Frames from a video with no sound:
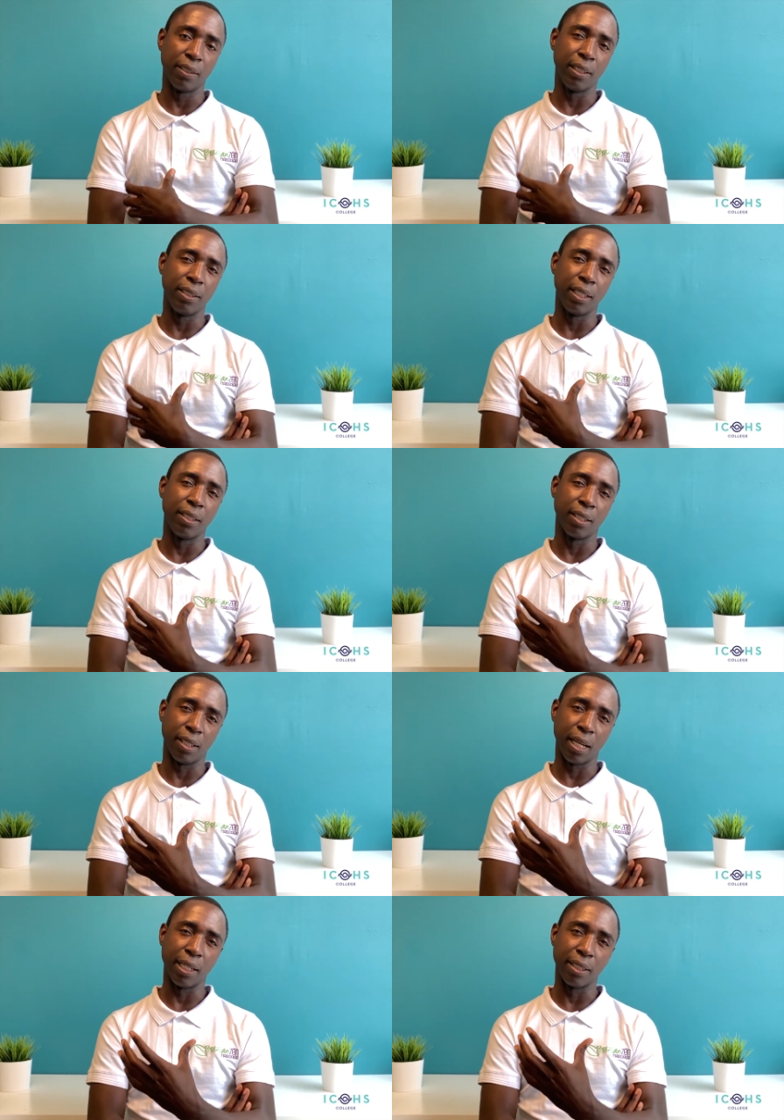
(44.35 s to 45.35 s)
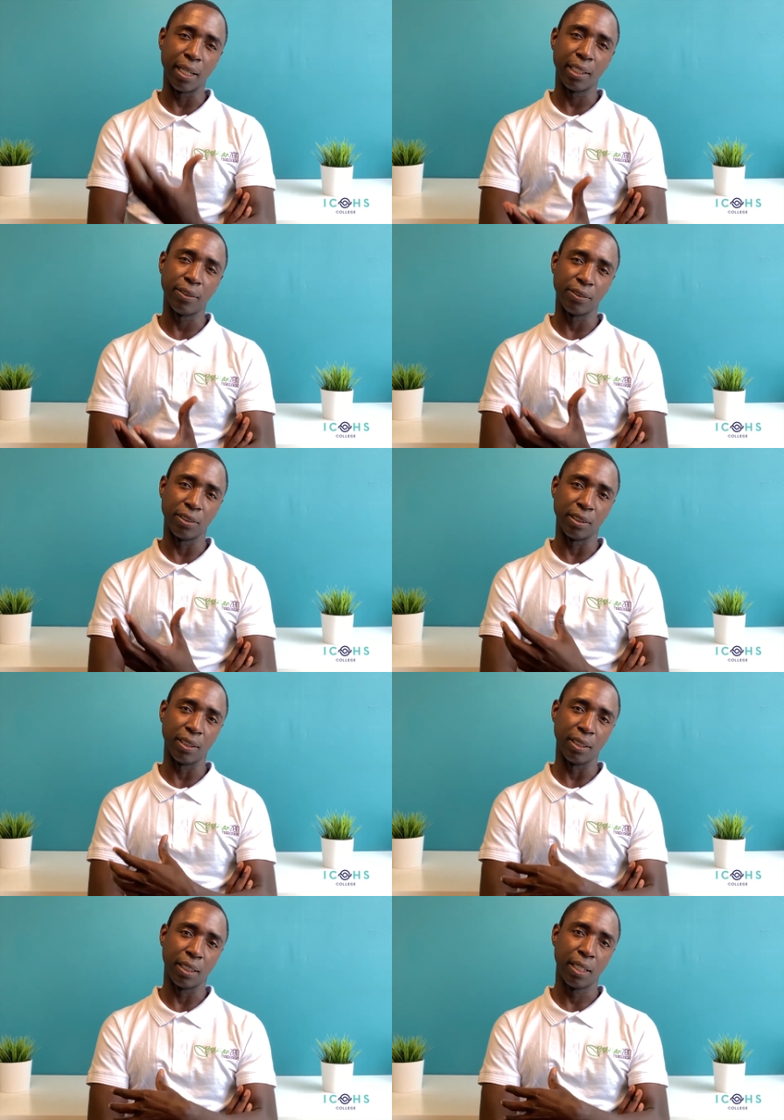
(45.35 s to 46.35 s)
And then the analogy,
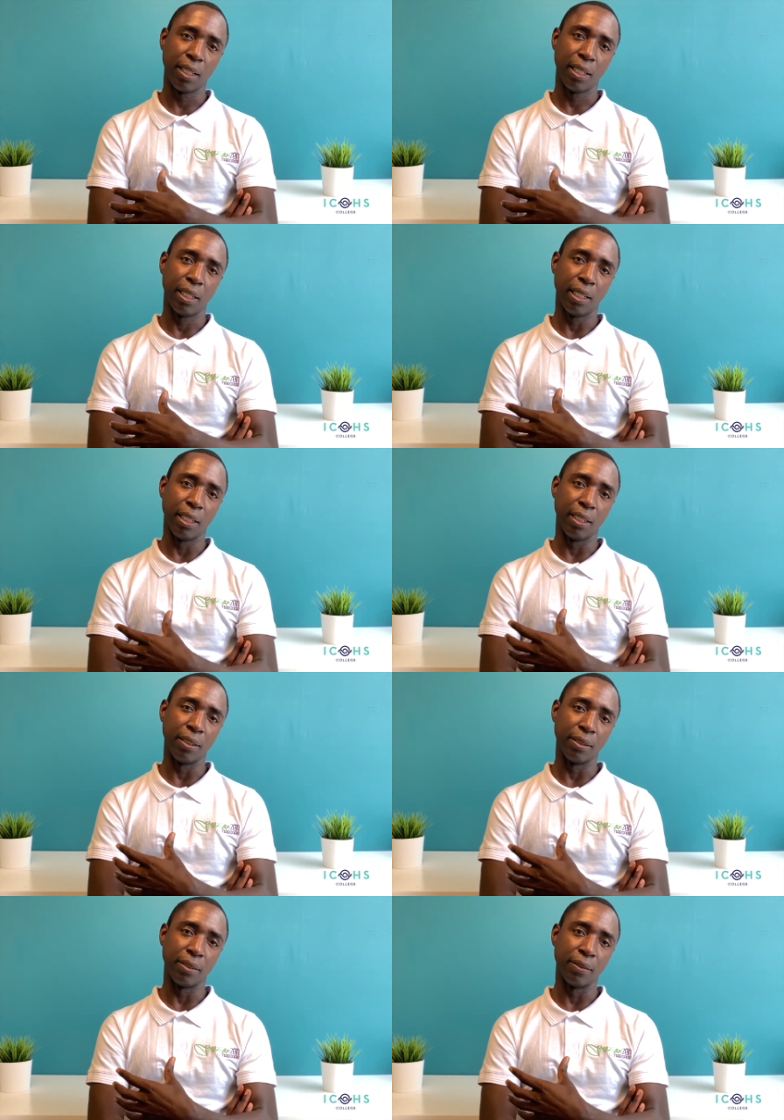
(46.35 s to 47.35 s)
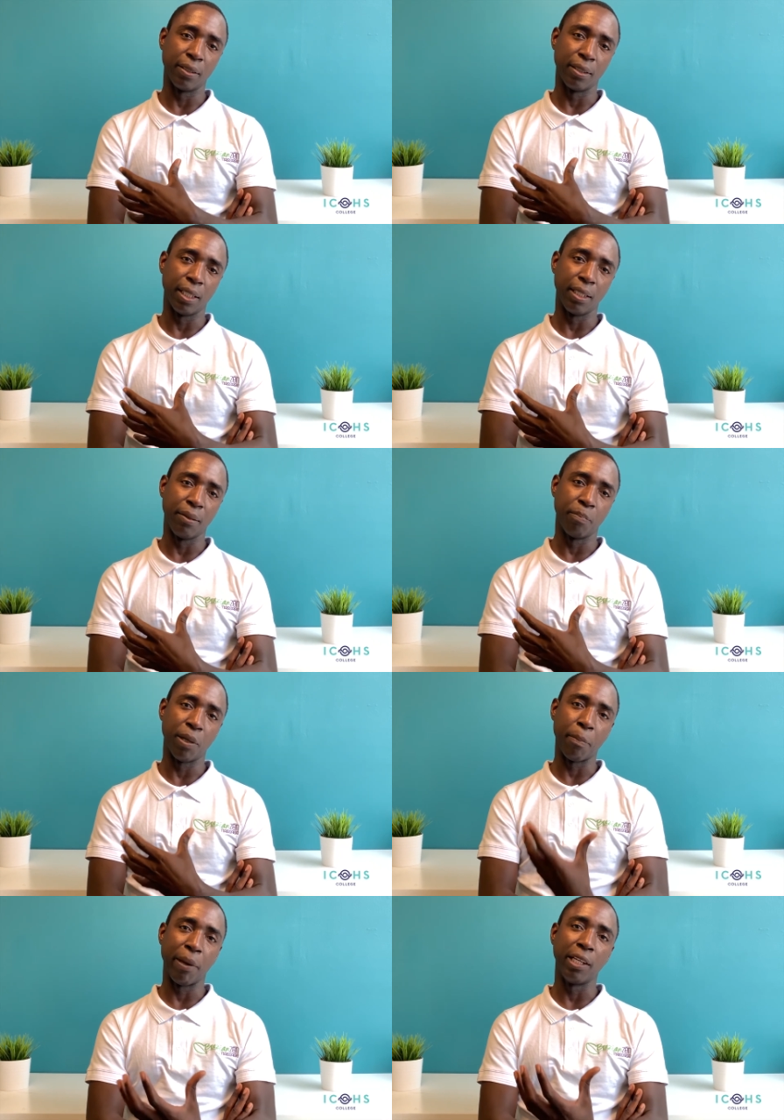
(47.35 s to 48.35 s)
and they
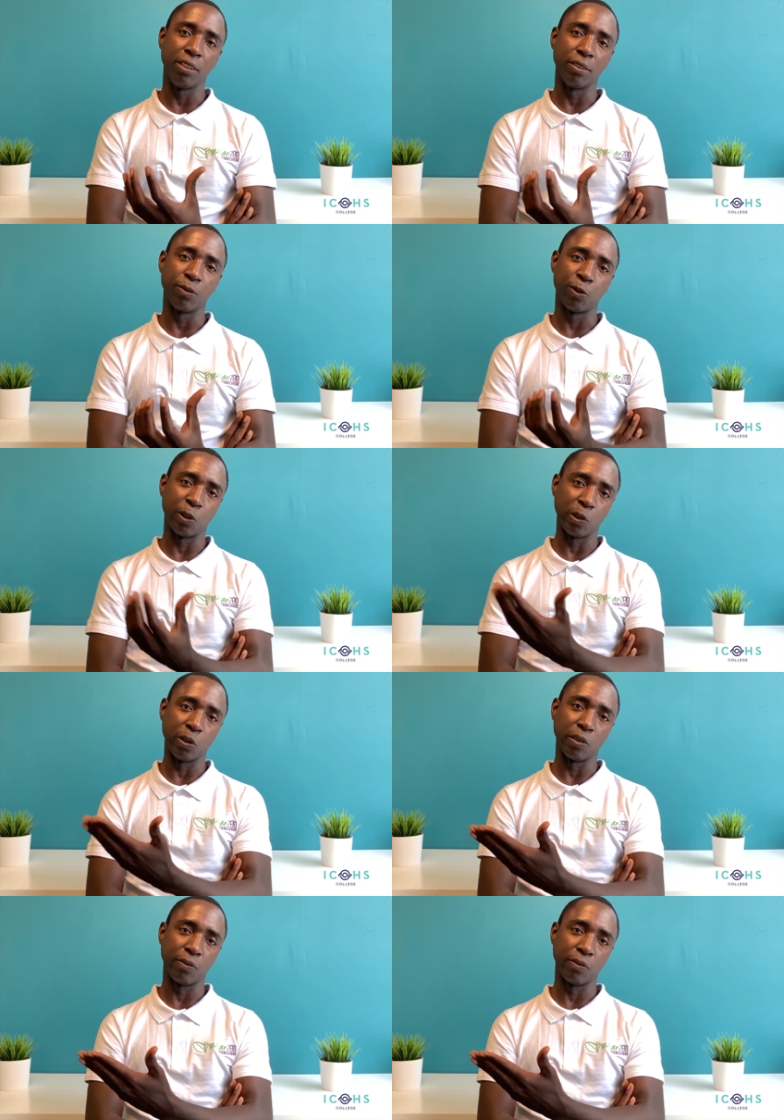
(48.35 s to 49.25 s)
prepare you for